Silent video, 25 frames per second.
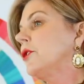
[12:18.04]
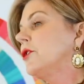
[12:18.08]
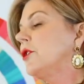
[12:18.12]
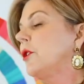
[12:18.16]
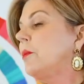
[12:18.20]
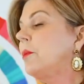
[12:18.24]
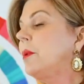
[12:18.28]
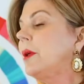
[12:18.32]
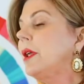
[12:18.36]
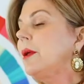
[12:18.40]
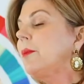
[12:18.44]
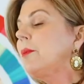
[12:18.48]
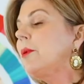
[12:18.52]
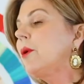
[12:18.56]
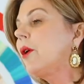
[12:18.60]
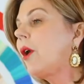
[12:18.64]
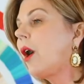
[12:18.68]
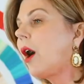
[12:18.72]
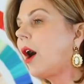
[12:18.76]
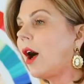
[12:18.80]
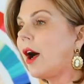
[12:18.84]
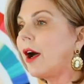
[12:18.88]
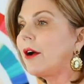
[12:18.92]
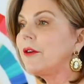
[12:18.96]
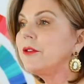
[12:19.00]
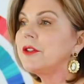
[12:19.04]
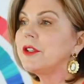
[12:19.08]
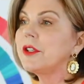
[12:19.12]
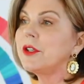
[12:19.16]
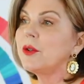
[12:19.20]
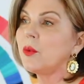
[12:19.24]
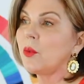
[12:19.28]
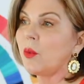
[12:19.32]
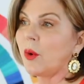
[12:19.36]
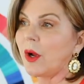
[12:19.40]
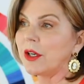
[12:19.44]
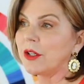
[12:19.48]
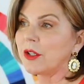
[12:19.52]
So people
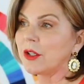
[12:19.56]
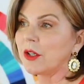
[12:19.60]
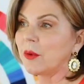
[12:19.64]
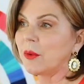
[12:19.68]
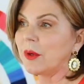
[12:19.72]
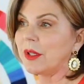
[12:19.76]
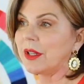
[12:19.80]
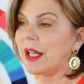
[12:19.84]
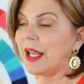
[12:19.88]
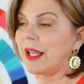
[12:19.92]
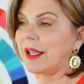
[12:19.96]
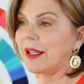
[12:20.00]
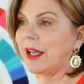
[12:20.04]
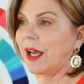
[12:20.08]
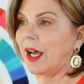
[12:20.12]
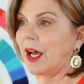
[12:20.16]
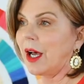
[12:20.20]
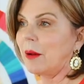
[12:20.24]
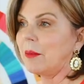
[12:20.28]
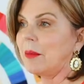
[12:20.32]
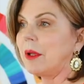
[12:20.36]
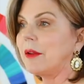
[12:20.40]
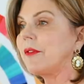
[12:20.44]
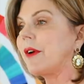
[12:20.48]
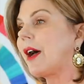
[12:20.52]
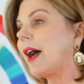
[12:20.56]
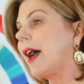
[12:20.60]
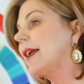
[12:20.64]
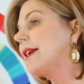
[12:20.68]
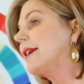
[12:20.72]
often wonder when they come if